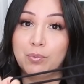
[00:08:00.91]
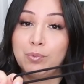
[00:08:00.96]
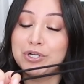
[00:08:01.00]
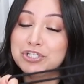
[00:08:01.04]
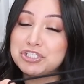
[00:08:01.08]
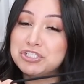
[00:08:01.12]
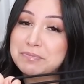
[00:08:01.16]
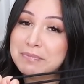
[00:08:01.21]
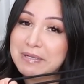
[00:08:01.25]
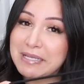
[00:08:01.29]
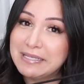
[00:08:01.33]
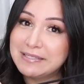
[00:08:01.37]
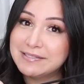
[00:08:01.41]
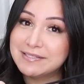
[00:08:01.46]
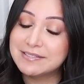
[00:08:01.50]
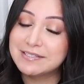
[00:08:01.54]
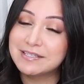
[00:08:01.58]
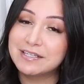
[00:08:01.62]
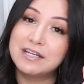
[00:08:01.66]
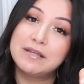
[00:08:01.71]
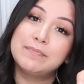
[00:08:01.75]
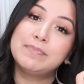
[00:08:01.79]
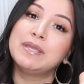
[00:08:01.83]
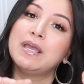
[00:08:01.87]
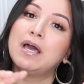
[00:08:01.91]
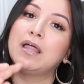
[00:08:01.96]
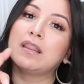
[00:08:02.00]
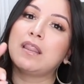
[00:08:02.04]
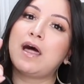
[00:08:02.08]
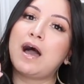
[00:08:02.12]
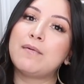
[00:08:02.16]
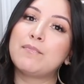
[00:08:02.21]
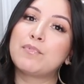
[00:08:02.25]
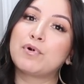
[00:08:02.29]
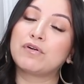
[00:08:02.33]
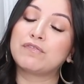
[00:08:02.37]
which means it's gonna be a
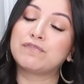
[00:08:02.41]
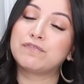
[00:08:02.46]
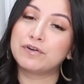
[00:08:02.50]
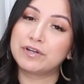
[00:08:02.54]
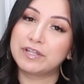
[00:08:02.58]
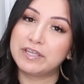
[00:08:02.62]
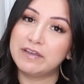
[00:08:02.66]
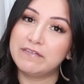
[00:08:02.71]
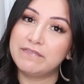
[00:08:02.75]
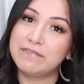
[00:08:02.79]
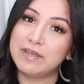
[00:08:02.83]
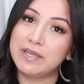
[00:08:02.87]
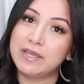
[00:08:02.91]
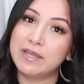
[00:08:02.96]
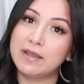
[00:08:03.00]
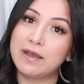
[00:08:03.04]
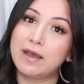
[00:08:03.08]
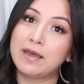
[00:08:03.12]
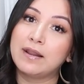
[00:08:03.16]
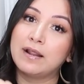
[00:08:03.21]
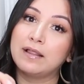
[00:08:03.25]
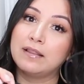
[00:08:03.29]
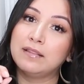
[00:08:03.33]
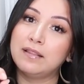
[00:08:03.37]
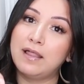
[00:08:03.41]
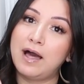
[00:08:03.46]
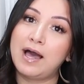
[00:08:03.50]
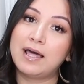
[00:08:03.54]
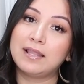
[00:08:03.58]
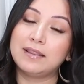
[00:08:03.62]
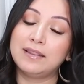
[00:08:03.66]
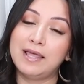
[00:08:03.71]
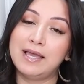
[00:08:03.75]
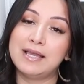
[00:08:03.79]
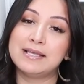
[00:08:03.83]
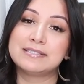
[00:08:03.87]
lot more forgiving and a
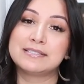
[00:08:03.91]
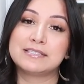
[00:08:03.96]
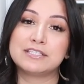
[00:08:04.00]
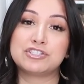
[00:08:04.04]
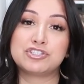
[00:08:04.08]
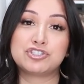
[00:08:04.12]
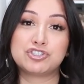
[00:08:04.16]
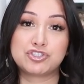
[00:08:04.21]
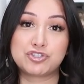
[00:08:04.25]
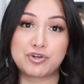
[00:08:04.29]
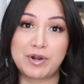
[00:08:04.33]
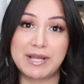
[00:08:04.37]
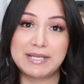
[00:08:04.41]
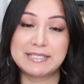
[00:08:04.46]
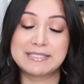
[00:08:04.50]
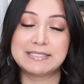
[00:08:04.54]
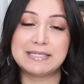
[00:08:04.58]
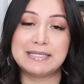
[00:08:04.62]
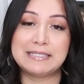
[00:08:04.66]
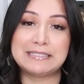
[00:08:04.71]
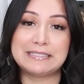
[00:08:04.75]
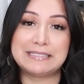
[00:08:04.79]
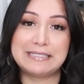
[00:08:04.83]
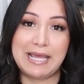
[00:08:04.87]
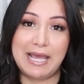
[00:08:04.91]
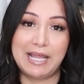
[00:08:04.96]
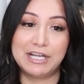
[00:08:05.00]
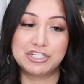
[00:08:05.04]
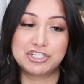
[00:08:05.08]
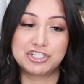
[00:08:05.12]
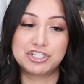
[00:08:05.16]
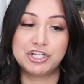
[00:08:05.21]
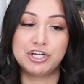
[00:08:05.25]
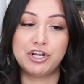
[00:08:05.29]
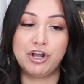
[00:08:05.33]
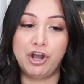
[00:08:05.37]
lot less stress and
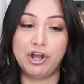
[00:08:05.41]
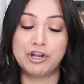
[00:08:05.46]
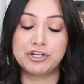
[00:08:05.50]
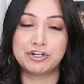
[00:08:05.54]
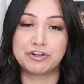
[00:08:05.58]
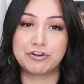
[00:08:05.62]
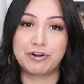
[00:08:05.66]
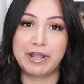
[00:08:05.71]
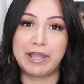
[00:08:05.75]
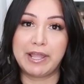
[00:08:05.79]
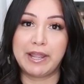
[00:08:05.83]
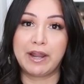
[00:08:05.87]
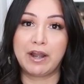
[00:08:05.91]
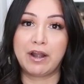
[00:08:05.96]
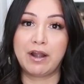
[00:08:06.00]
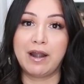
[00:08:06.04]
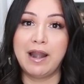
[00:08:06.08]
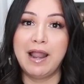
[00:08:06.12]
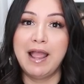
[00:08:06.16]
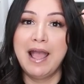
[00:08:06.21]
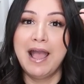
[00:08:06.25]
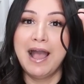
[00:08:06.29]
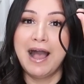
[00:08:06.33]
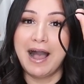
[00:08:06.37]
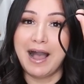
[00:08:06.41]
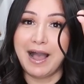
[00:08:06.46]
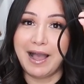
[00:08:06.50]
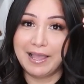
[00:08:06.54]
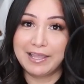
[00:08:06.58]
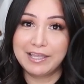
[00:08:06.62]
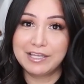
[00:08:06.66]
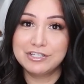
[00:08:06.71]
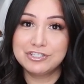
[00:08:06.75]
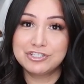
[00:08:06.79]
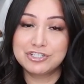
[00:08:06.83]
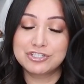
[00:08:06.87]
tension on your hair. I
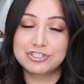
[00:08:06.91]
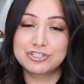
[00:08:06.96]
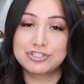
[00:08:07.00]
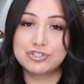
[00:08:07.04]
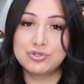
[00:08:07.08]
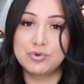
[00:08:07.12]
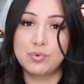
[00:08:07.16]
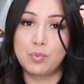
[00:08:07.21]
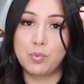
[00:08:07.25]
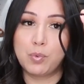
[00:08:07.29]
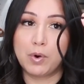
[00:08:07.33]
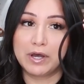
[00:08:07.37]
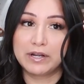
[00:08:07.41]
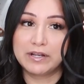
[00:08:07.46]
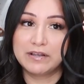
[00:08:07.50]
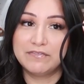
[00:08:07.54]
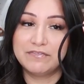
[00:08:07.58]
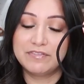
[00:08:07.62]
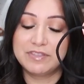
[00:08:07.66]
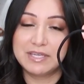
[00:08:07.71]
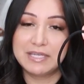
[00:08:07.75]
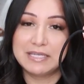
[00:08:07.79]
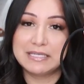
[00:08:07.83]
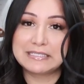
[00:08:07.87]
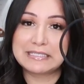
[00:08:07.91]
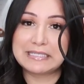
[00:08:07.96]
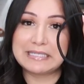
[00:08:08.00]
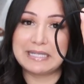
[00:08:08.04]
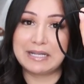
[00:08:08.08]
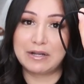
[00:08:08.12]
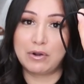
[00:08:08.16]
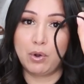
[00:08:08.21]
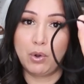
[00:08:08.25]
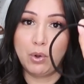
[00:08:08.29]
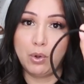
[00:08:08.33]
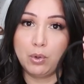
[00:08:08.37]
can just do one of these and
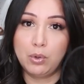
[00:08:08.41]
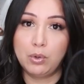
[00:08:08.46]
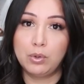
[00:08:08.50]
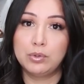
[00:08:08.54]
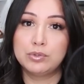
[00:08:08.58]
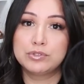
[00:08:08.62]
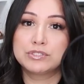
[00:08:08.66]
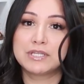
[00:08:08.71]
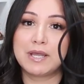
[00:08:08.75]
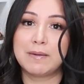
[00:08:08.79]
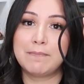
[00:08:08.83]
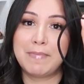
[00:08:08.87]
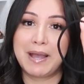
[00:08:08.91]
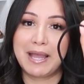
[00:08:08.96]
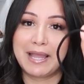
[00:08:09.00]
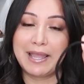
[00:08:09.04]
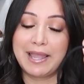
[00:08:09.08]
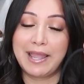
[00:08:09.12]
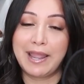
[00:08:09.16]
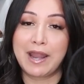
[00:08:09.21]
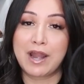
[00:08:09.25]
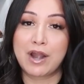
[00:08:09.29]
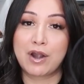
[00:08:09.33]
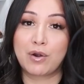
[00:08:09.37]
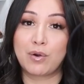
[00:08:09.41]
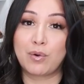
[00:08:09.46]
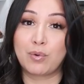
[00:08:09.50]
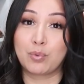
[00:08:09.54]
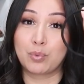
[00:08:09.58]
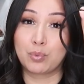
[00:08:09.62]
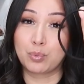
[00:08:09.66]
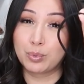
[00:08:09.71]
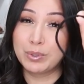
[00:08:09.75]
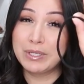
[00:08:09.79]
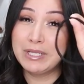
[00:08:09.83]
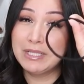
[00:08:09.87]
it holds my hair
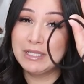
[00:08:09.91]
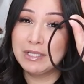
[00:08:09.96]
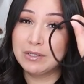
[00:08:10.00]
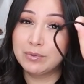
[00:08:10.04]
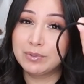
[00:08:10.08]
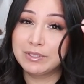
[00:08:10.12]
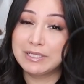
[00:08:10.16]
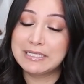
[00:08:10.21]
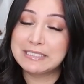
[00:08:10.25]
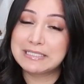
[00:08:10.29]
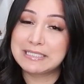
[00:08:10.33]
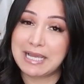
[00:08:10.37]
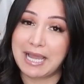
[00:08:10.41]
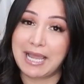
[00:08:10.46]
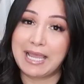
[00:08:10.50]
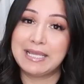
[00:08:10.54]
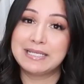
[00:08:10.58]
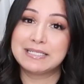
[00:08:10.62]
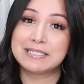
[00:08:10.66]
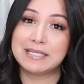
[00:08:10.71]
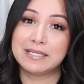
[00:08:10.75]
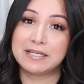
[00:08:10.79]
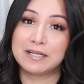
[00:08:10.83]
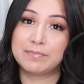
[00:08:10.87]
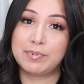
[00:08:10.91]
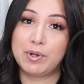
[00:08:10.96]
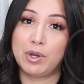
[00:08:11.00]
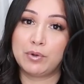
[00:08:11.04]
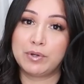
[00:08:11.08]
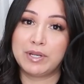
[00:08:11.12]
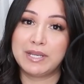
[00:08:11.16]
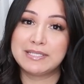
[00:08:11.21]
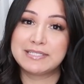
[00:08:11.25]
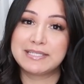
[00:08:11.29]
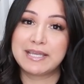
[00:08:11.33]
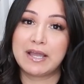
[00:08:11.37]
really, really tight in a
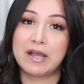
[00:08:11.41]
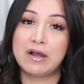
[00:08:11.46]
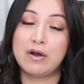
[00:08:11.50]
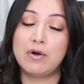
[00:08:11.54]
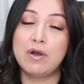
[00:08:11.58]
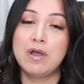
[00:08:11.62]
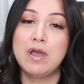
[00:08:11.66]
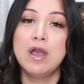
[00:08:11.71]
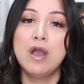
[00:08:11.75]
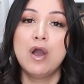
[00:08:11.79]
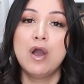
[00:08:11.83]
ponytail